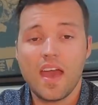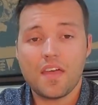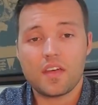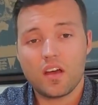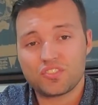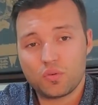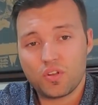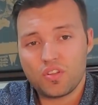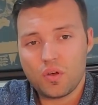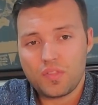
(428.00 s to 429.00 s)
And then I also
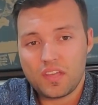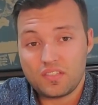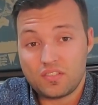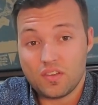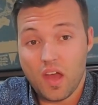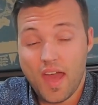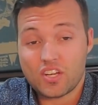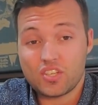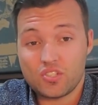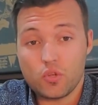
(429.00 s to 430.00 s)
want to note they
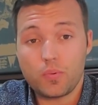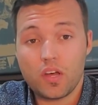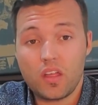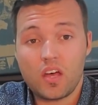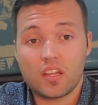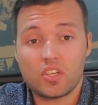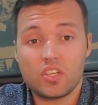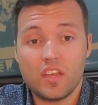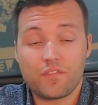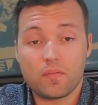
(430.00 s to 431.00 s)
actually do put out a lot of
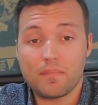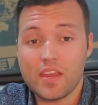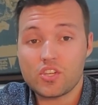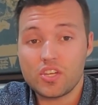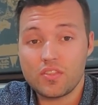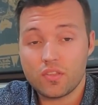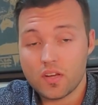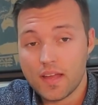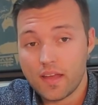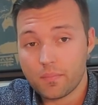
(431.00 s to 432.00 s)
good information in
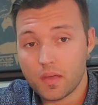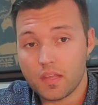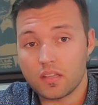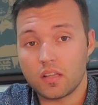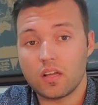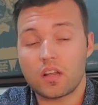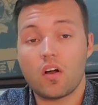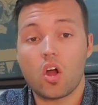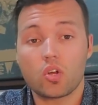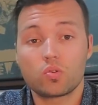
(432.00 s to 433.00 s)
their app and a lot
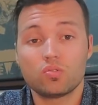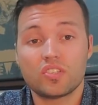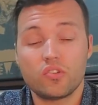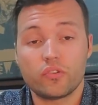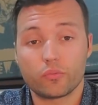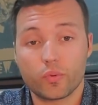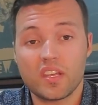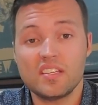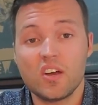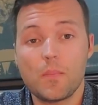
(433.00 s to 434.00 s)
of articles that you can
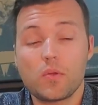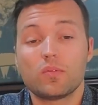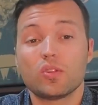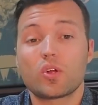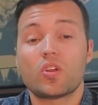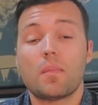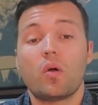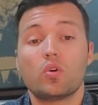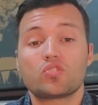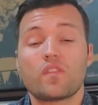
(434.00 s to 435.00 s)
read to help you learn
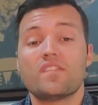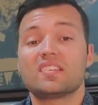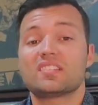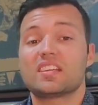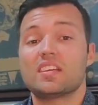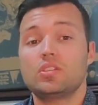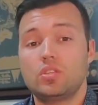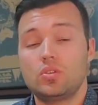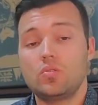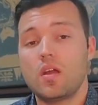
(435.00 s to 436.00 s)
about what you're investing
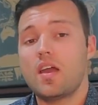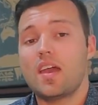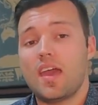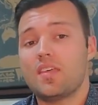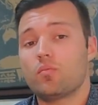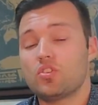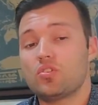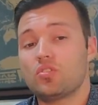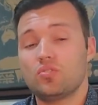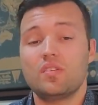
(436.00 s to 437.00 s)
into and then what
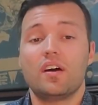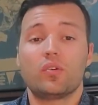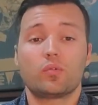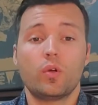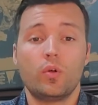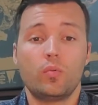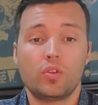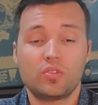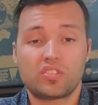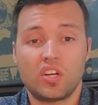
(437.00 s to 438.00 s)
you can do down the road
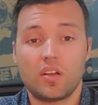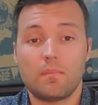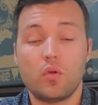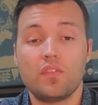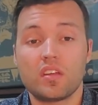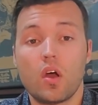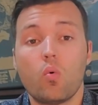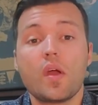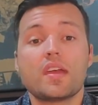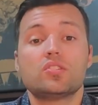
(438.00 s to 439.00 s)
when you start moving
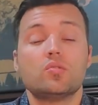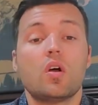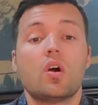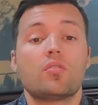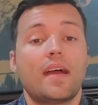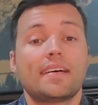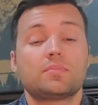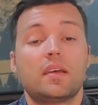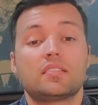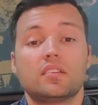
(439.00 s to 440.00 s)
away to other
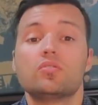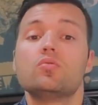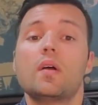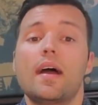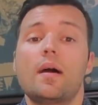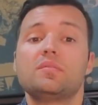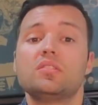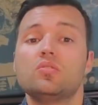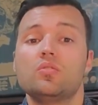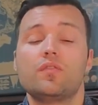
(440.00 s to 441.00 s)
aspects and new apps
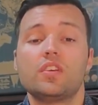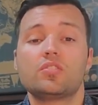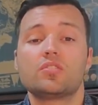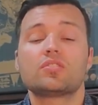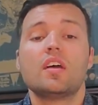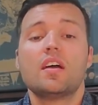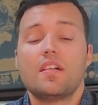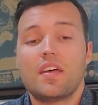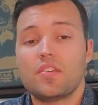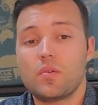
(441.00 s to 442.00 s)
and new features
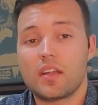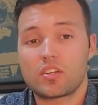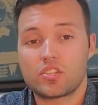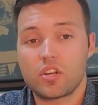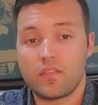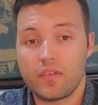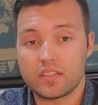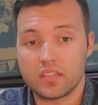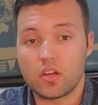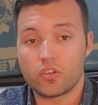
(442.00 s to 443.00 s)
that you can actually start
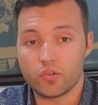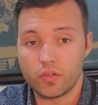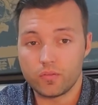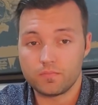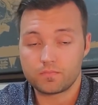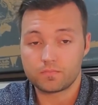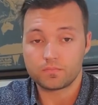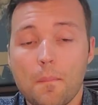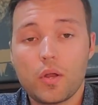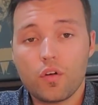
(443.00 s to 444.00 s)
investing on your own.
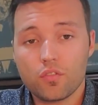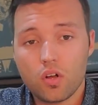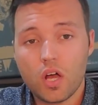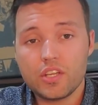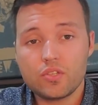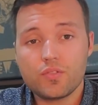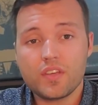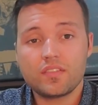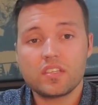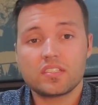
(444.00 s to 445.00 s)
But overall, I do
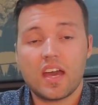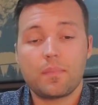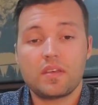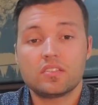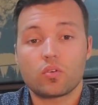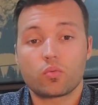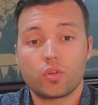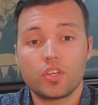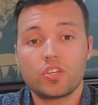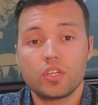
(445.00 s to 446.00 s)
think this app is
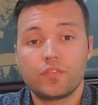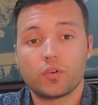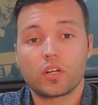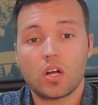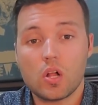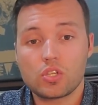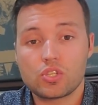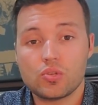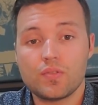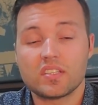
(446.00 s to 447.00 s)
really good for a college
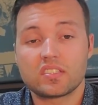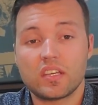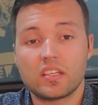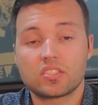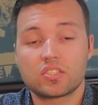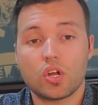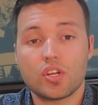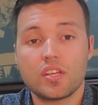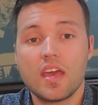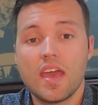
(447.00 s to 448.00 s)
student that's getting
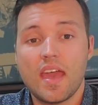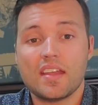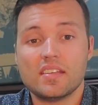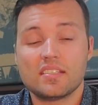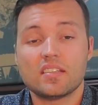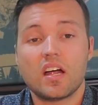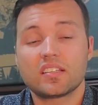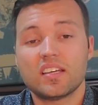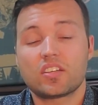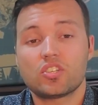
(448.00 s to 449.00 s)
started and is
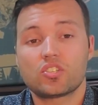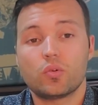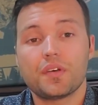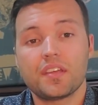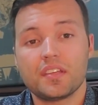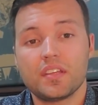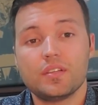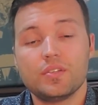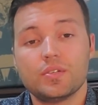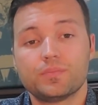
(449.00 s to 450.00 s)
not exactly sure what they
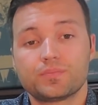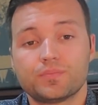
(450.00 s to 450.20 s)
need to do.